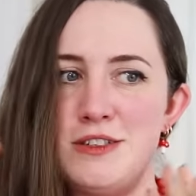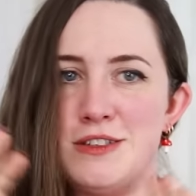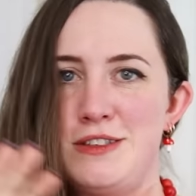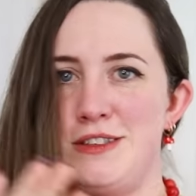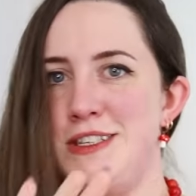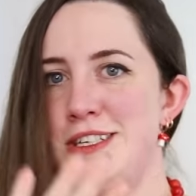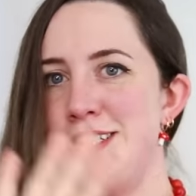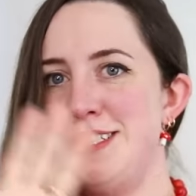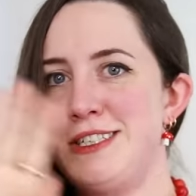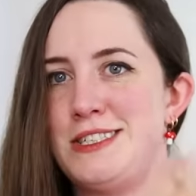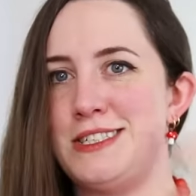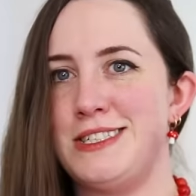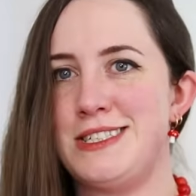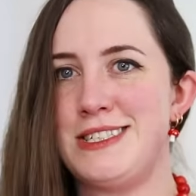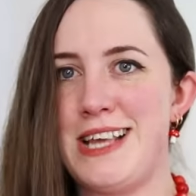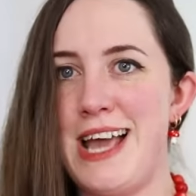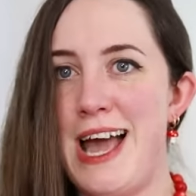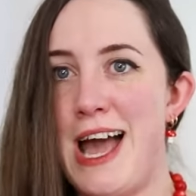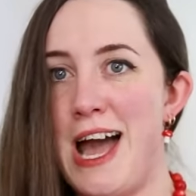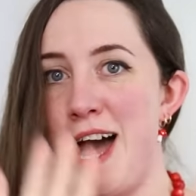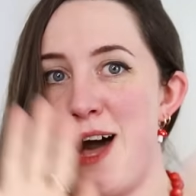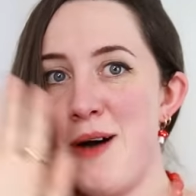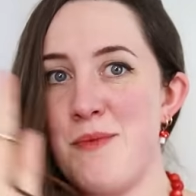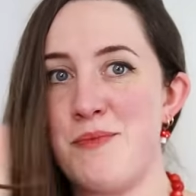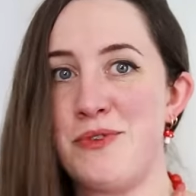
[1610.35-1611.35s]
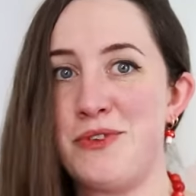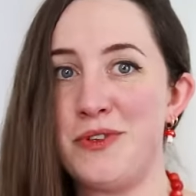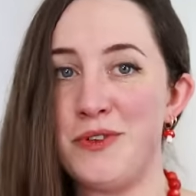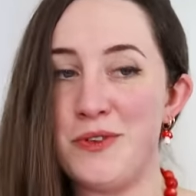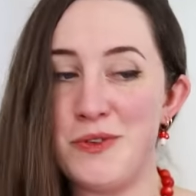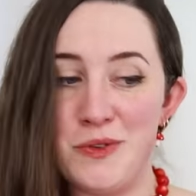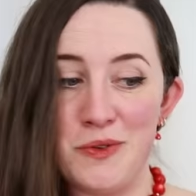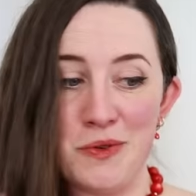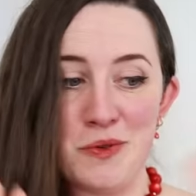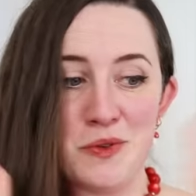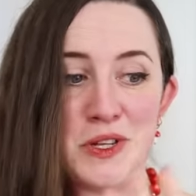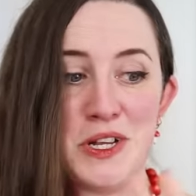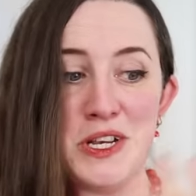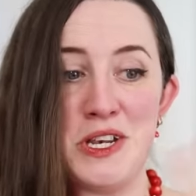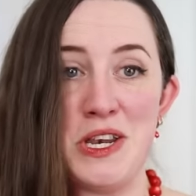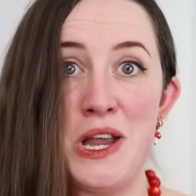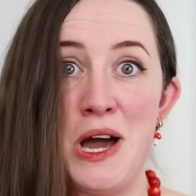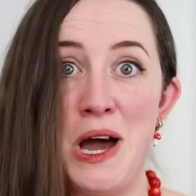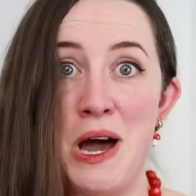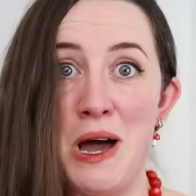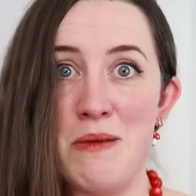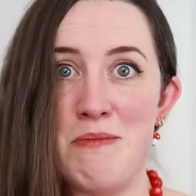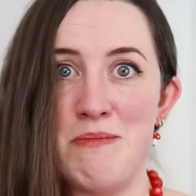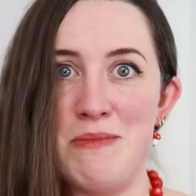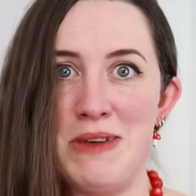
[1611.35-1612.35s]
This is absolutely
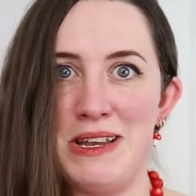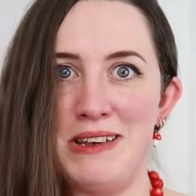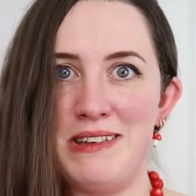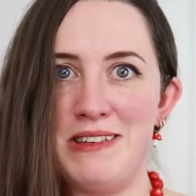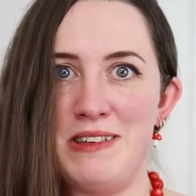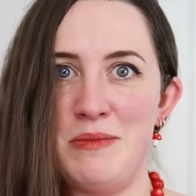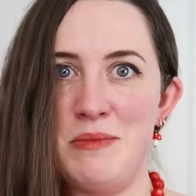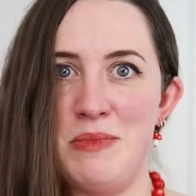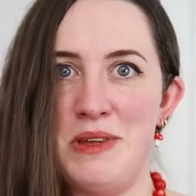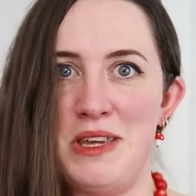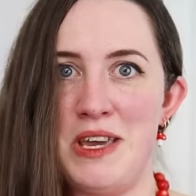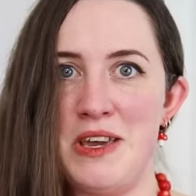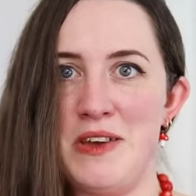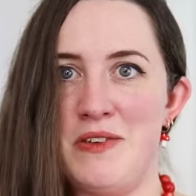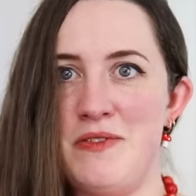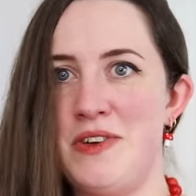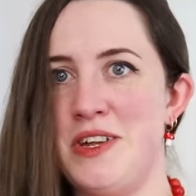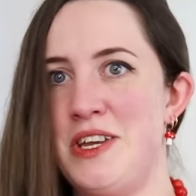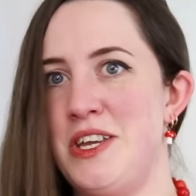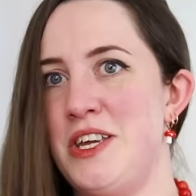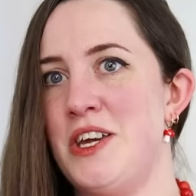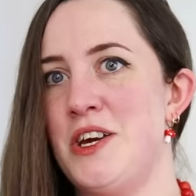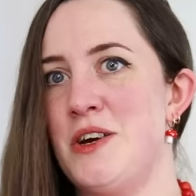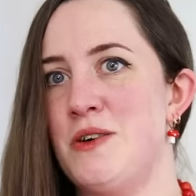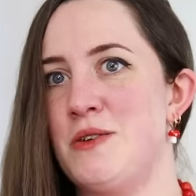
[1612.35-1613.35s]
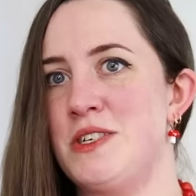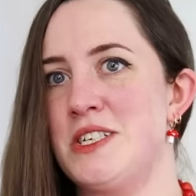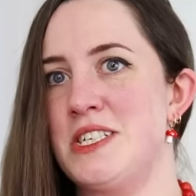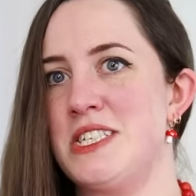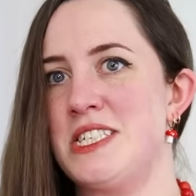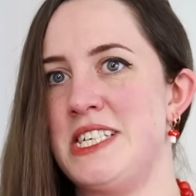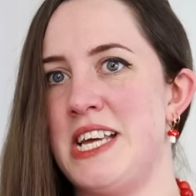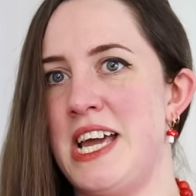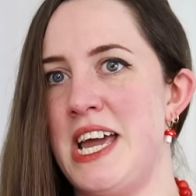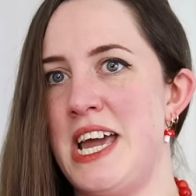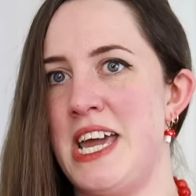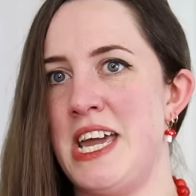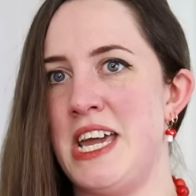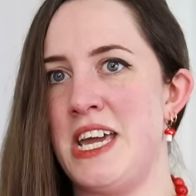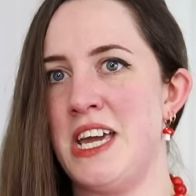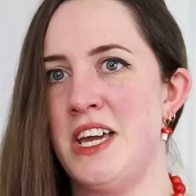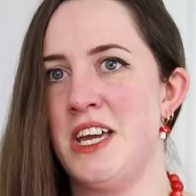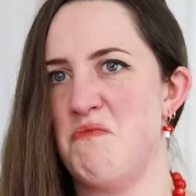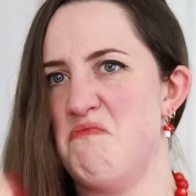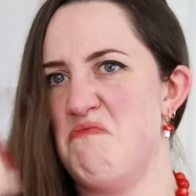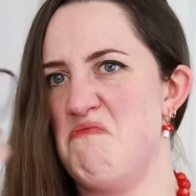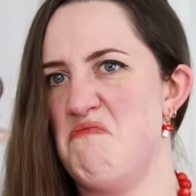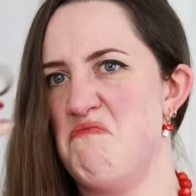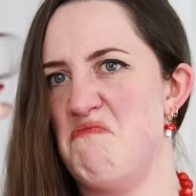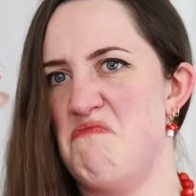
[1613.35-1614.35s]
not meant to be a video to say,
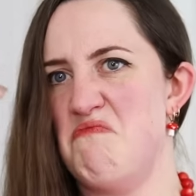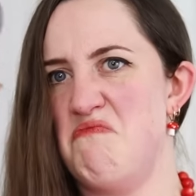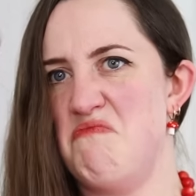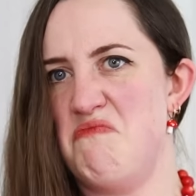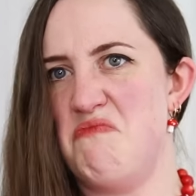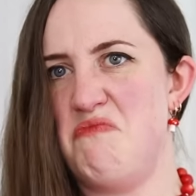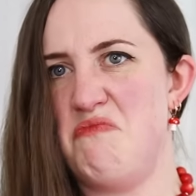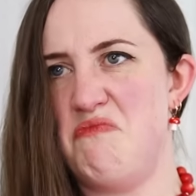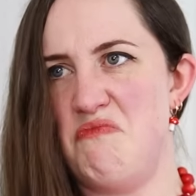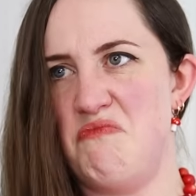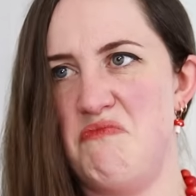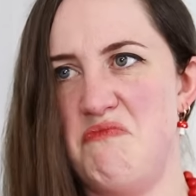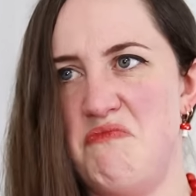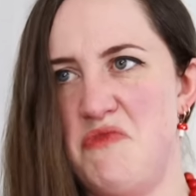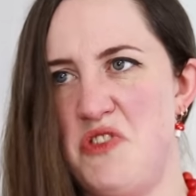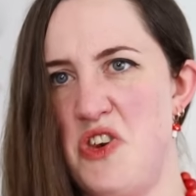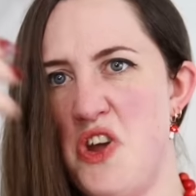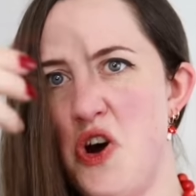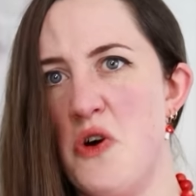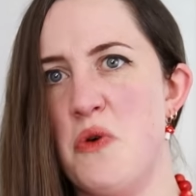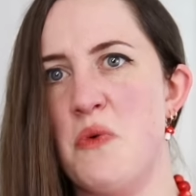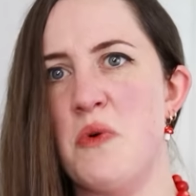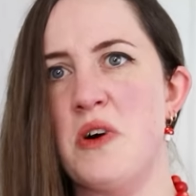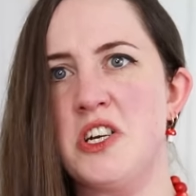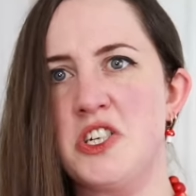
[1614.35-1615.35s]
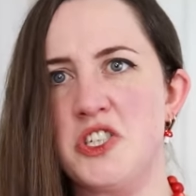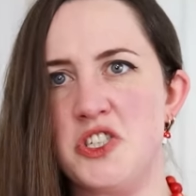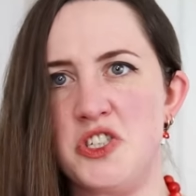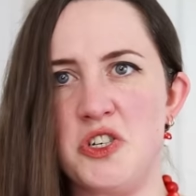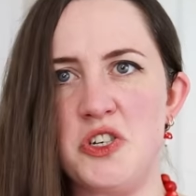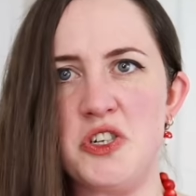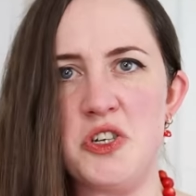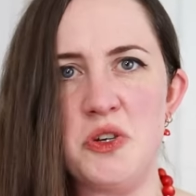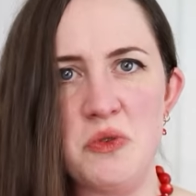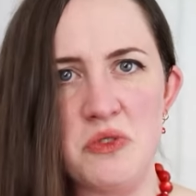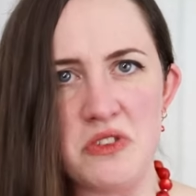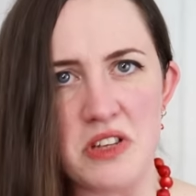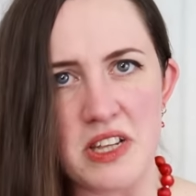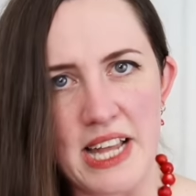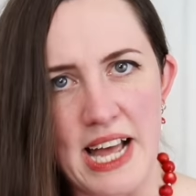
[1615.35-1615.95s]
no one should use